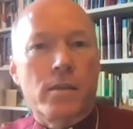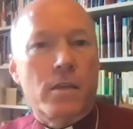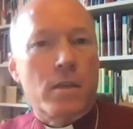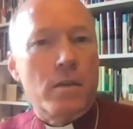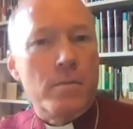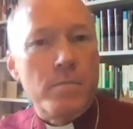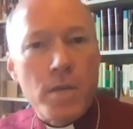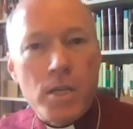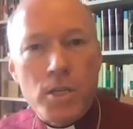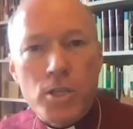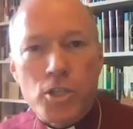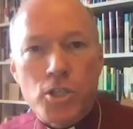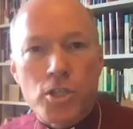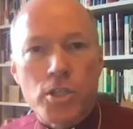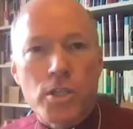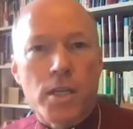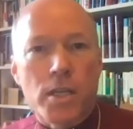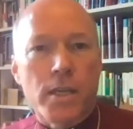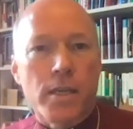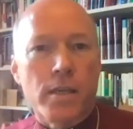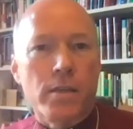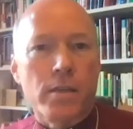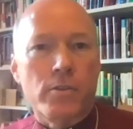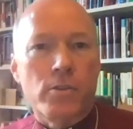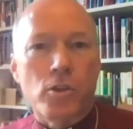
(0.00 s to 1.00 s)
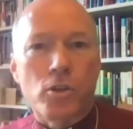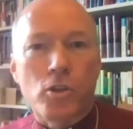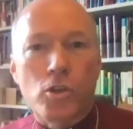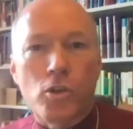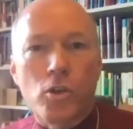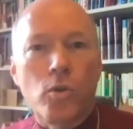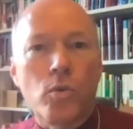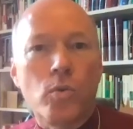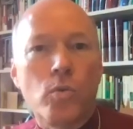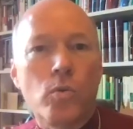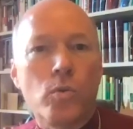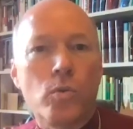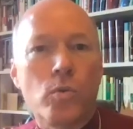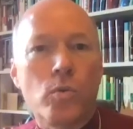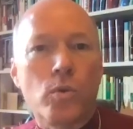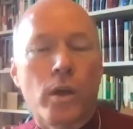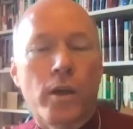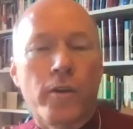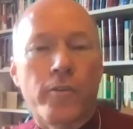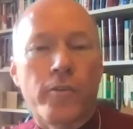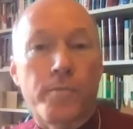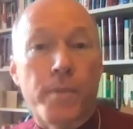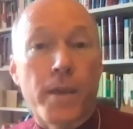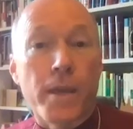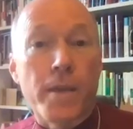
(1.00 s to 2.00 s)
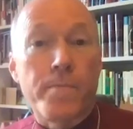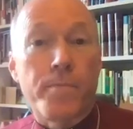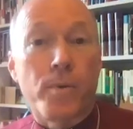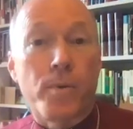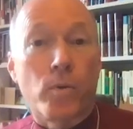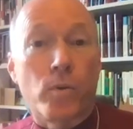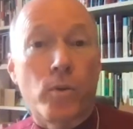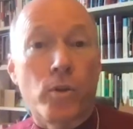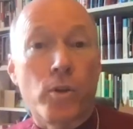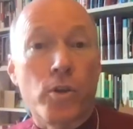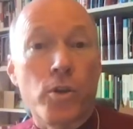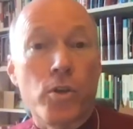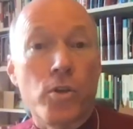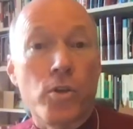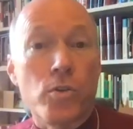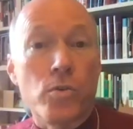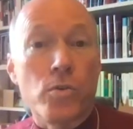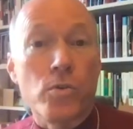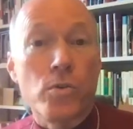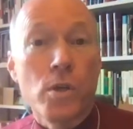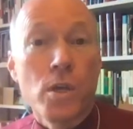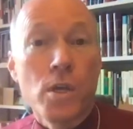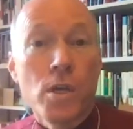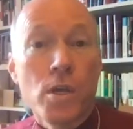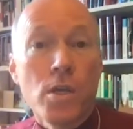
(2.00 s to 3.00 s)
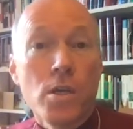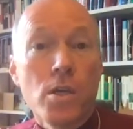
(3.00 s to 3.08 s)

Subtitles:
commissioning the call of people who